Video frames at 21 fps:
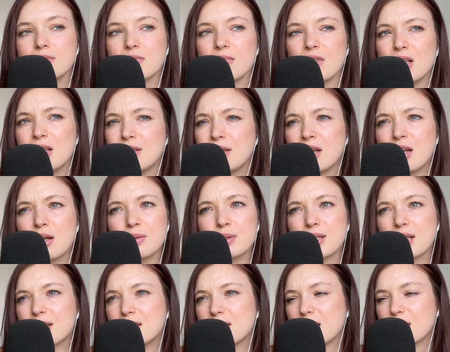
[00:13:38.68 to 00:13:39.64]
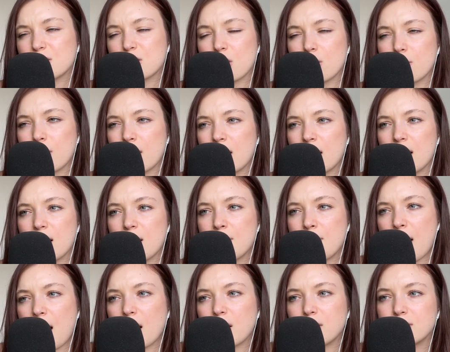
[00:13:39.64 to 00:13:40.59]
I think it was a TikTok, where a
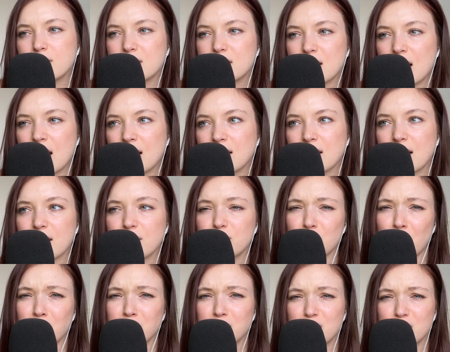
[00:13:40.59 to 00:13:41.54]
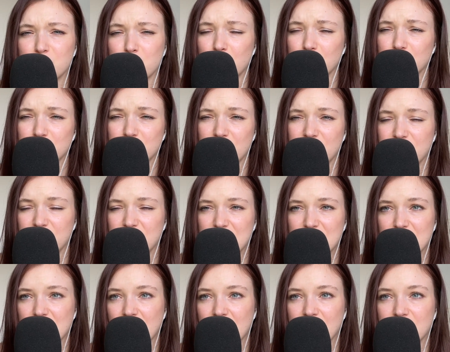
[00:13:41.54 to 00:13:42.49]
man was saying like, don't just watch TV
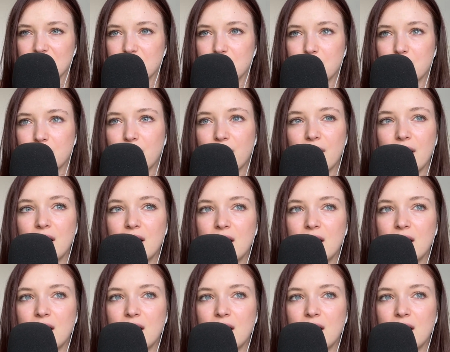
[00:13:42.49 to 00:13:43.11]
together, or